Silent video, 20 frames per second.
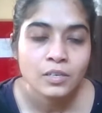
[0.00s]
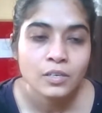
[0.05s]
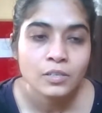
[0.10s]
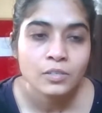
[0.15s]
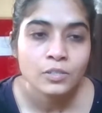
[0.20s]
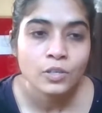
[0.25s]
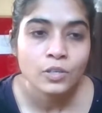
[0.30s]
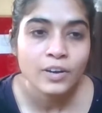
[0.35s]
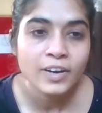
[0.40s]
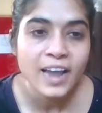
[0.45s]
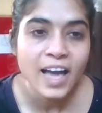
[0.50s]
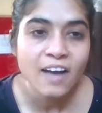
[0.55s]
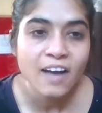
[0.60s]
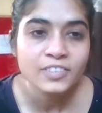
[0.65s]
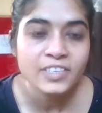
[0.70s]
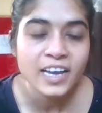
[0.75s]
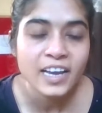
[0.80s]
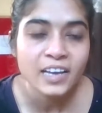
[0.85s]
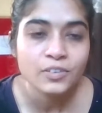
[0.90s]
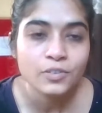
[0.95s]
So your
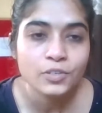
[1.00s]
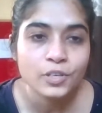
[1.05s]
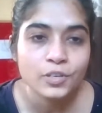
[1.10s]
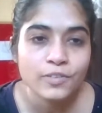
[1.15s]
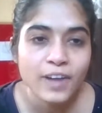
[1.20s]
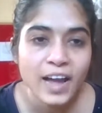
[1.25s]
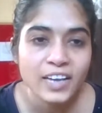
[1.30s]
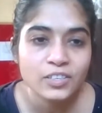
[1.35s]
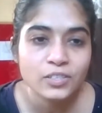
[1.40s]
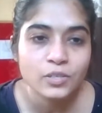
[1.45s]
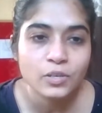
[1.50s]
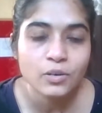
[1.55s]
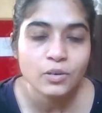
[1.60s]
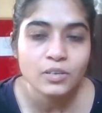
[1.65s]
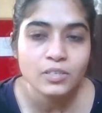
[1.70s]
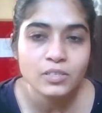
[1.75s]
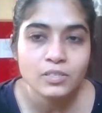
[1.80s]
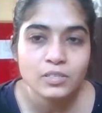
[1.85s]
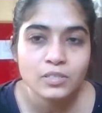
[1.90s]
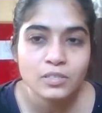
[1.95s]
left hand on your right
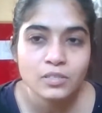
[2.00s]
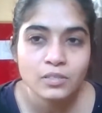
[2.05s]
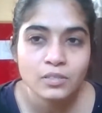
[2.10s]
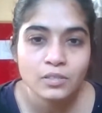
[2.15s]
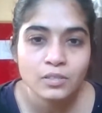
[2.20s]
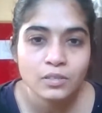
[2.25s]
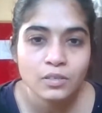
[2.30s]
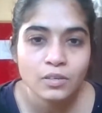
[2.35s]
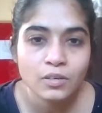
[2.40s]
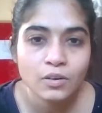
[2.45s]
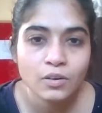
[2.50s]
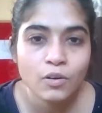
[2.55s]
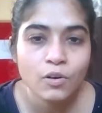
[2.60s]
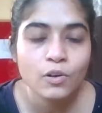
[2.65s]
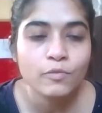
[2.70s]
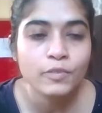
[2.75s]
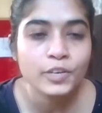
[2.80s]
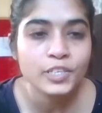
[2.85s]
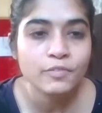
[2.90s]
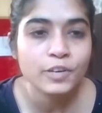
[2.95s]
toes
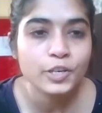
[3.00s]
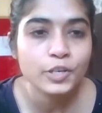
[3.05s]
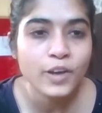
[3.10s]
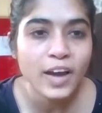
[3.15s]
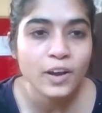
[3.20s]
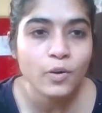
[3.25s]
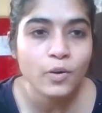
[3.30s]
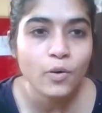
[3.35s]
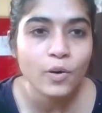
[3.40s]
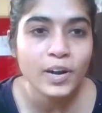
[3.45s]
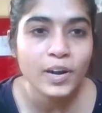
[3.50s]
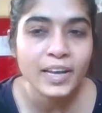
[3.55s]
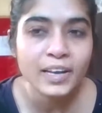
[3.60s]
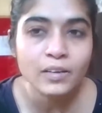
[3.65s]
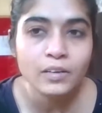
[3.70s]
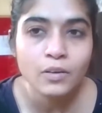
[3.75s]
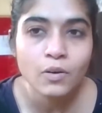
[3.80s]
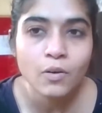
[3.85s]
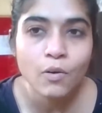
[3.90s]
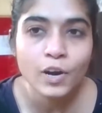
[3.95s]
or whatever you are
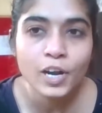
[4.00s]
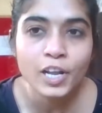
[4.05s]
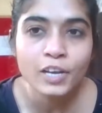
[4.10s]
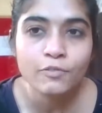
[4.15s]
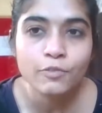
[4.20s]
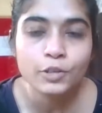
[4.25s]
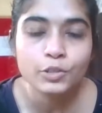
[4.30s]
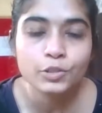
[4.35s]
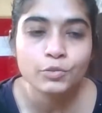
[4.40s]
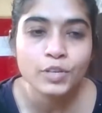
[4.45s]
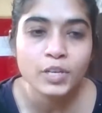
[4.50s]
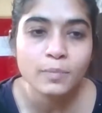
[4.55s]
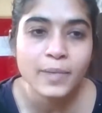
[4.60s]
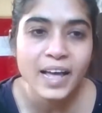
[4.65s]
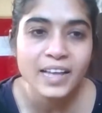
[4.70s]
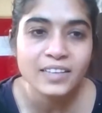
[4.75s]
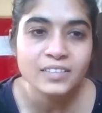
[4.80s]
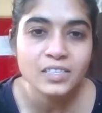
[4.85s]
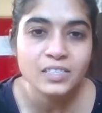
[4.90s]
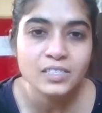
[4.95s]
holding for 3
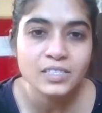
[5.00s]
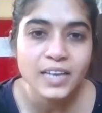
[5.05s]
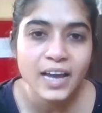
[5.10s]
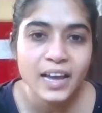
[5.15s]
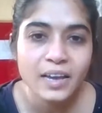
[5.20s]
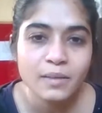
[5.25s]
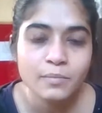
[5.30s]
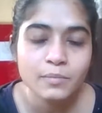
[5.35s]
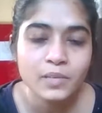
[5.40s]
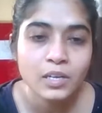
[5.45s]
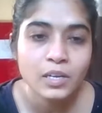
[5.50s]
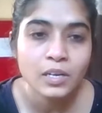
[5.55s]
breaths this time.